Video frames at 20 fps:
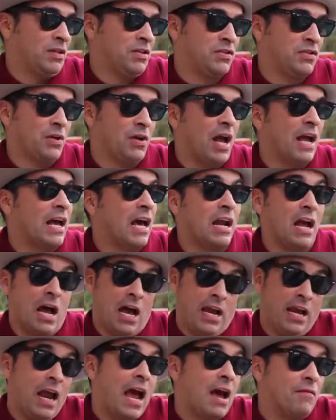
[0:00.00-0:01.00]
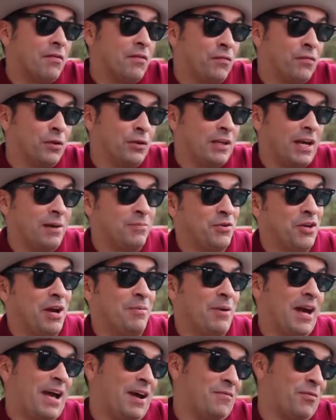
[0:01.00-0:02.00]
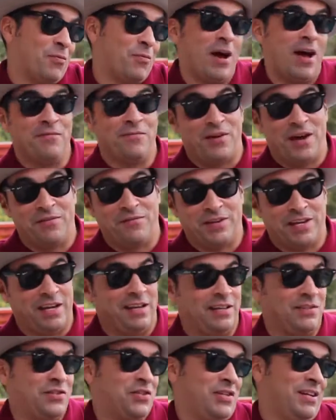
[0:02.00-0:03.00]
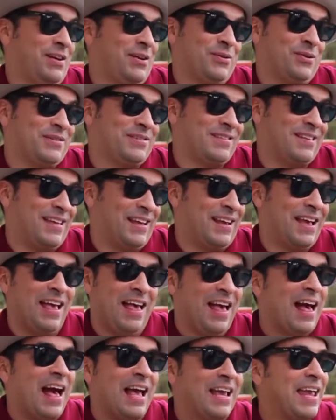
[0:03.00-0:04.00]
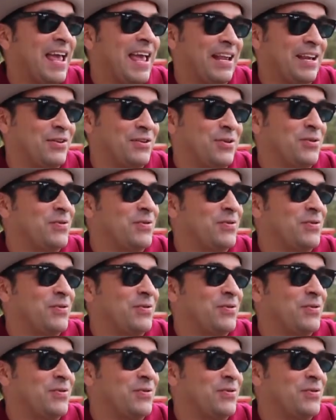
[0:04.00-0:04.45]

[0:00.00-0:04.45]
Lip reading: studio. I have a full-time job. I have a wife. I have kids. It's like, I can't do